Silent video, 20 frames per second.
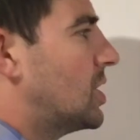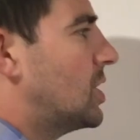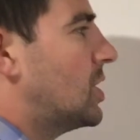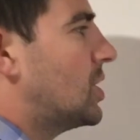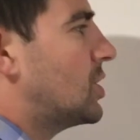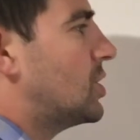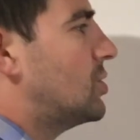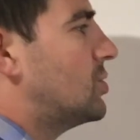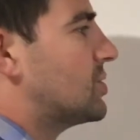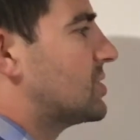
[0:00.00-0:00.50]

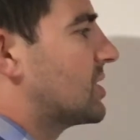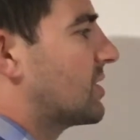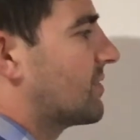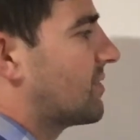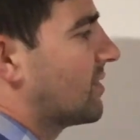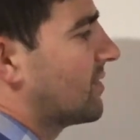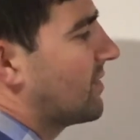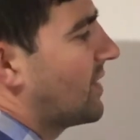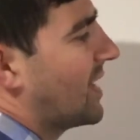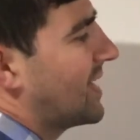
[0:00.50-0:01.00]
using
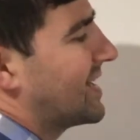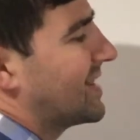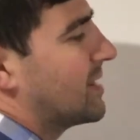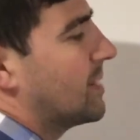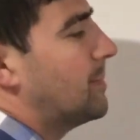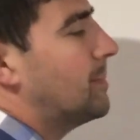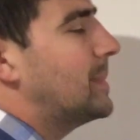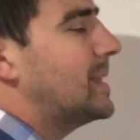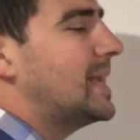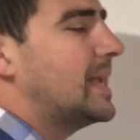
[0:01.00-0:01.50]
for finding the
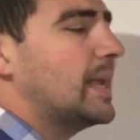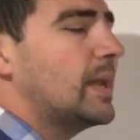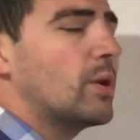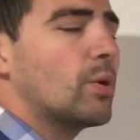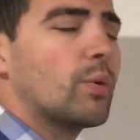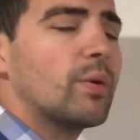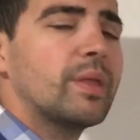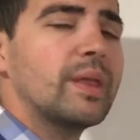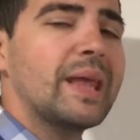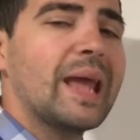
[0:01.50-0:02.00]
mean
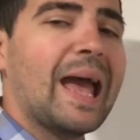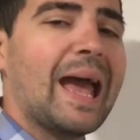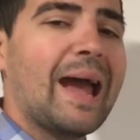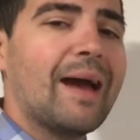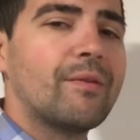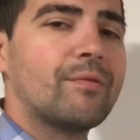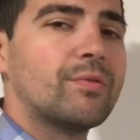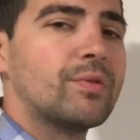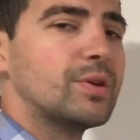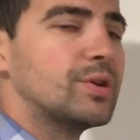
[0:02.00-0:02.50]
or the
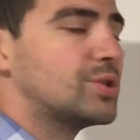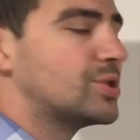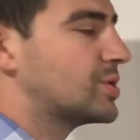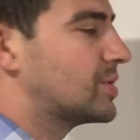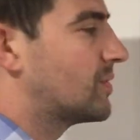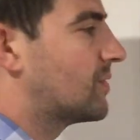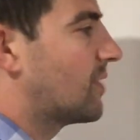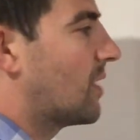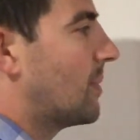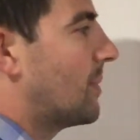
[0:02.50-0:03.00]
average
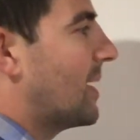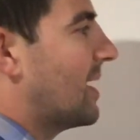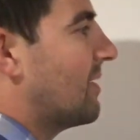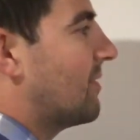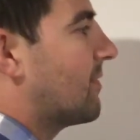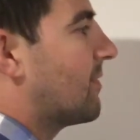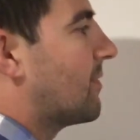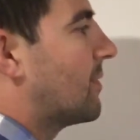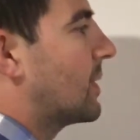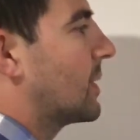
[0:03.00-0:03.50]
from a
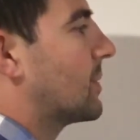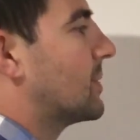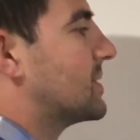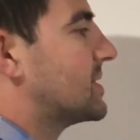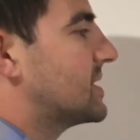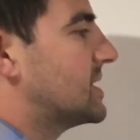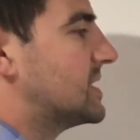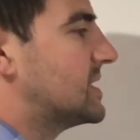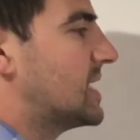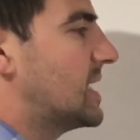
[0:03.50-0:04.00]

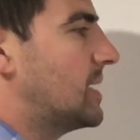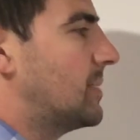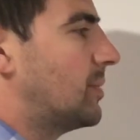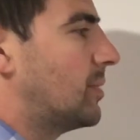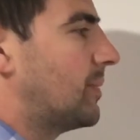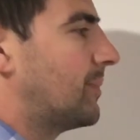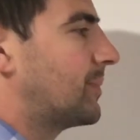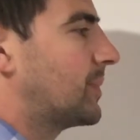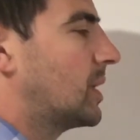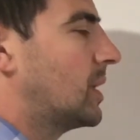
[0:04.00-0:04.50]
frequency
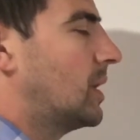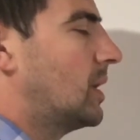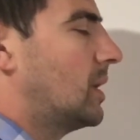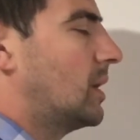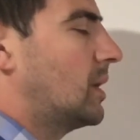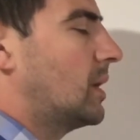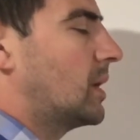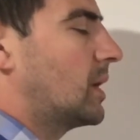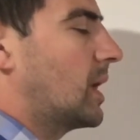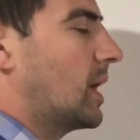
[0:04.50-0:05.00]
table.
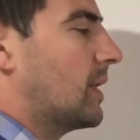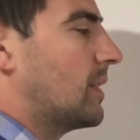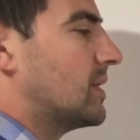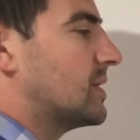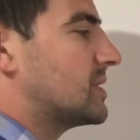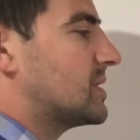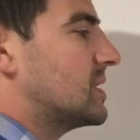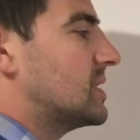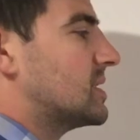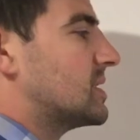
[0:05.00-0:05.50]
Again,
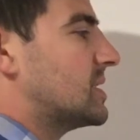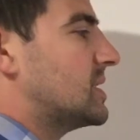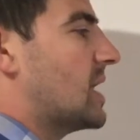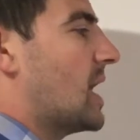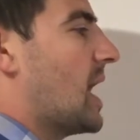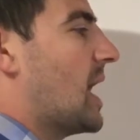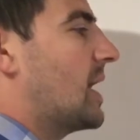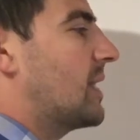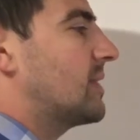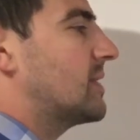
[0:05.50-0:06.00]
this is
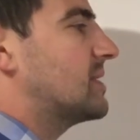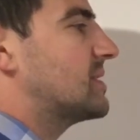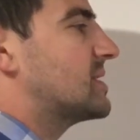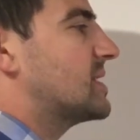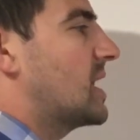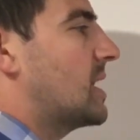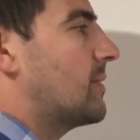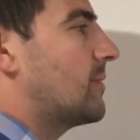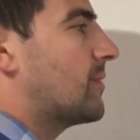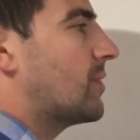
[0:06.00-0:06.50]
not the
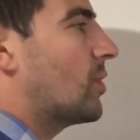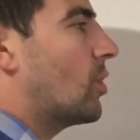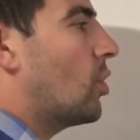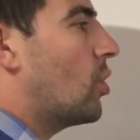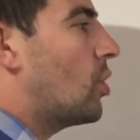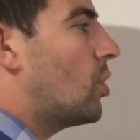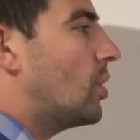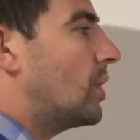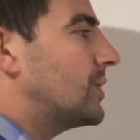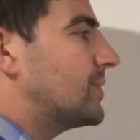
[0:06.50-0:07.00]
same for
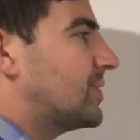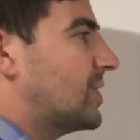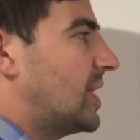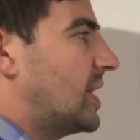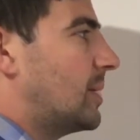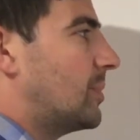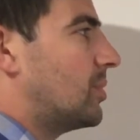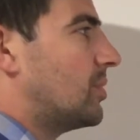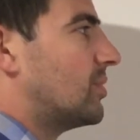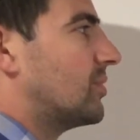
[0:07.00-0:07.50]
all
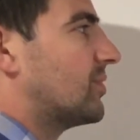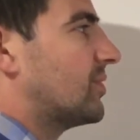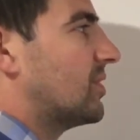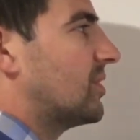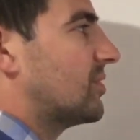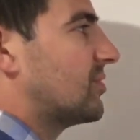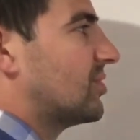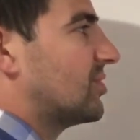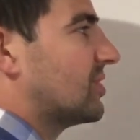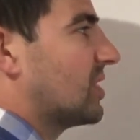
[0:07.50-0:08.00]
tables.
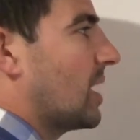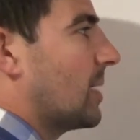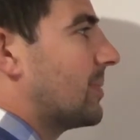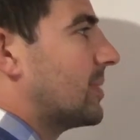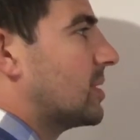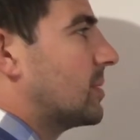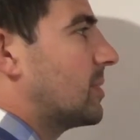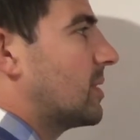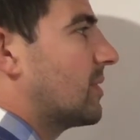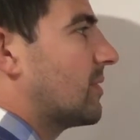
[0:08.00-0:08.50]
This just
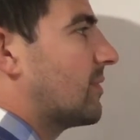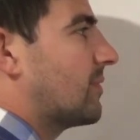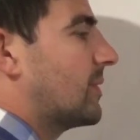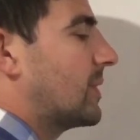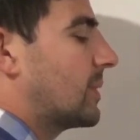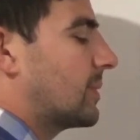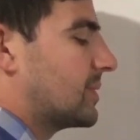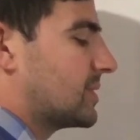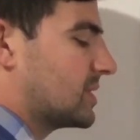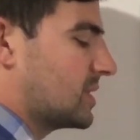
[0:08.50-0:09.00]
happened to be a
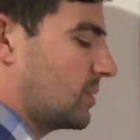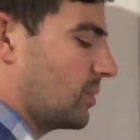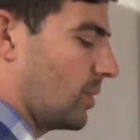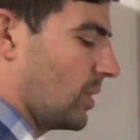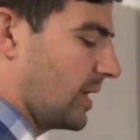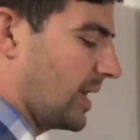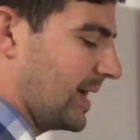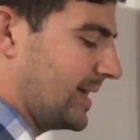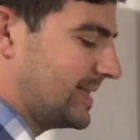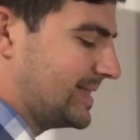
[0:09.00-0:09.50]
frequency
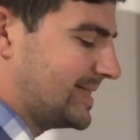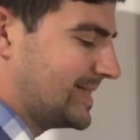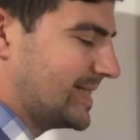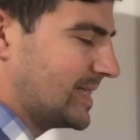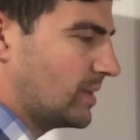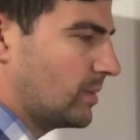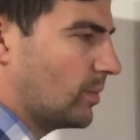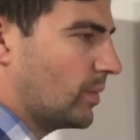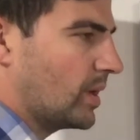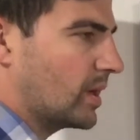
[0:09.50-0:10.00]
one. I
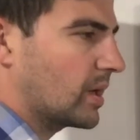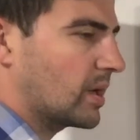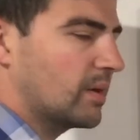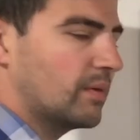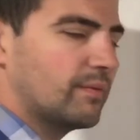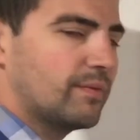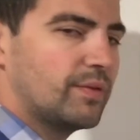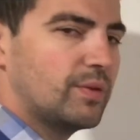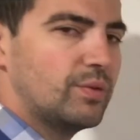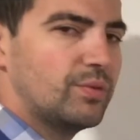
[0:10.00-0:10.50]
didn't want to
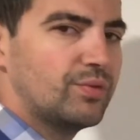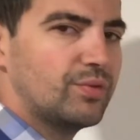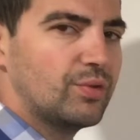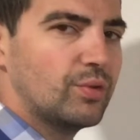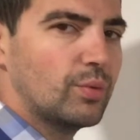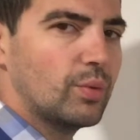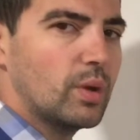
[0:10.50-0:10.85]
confuse you